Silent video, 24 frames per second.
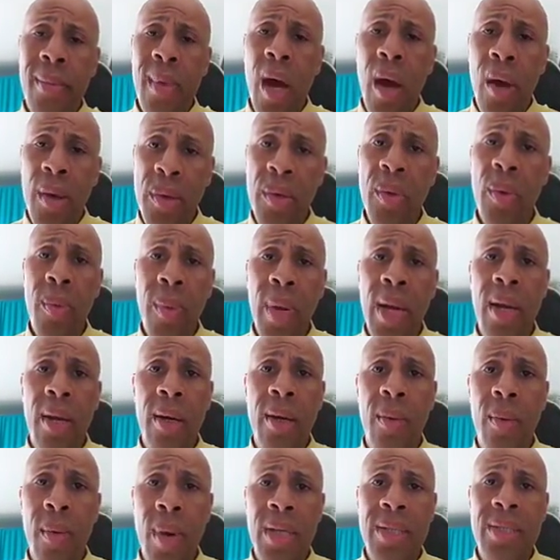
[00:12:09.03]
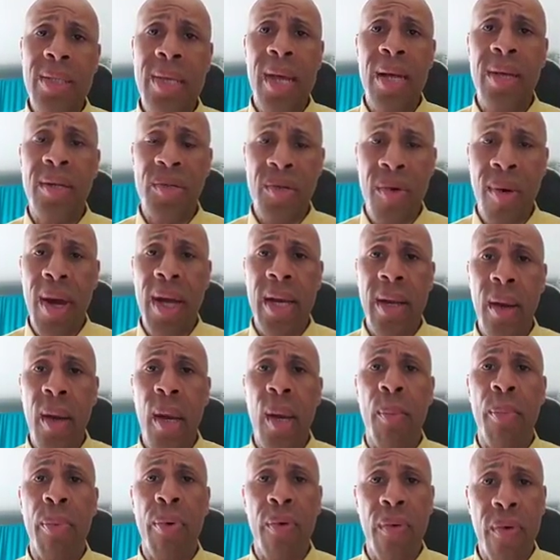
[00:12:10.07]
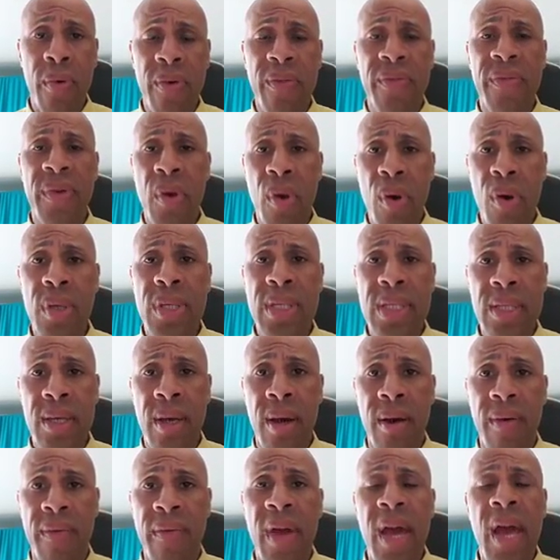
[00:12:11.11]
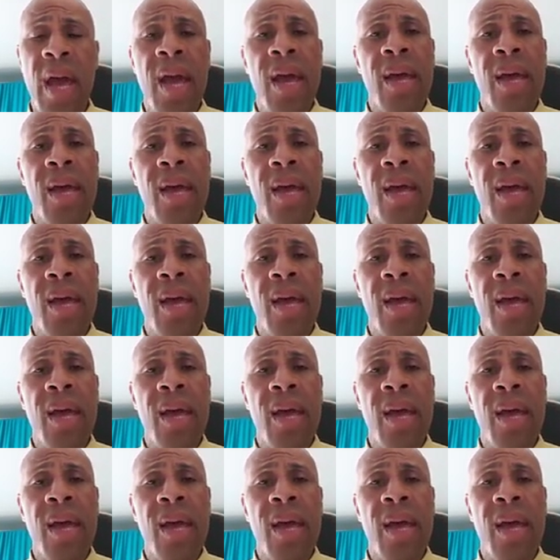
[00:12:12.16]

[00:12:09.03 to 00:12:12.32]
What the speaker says: Are you one of the ones that are trying to improve yourself